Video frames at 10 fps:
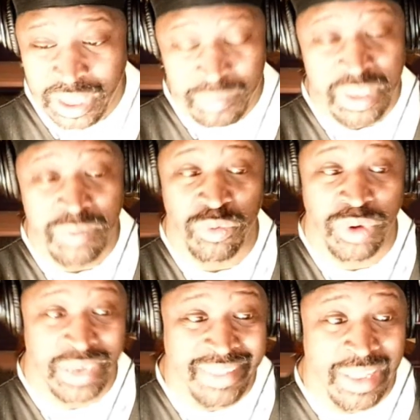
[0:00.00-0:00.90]
Let me keep it
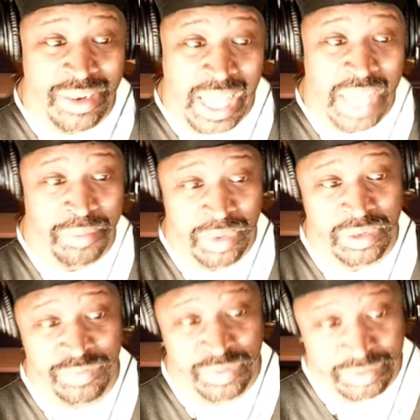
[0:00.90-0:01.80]
real. That's a lot of
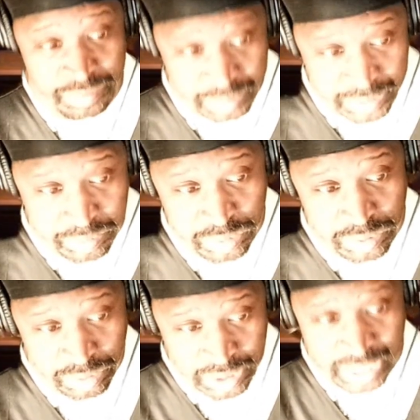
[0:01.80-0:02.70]
money for some people,
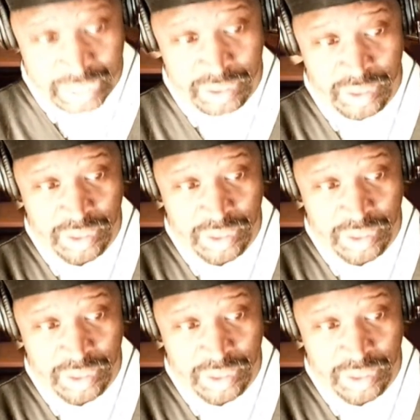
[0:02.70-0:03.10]
okay?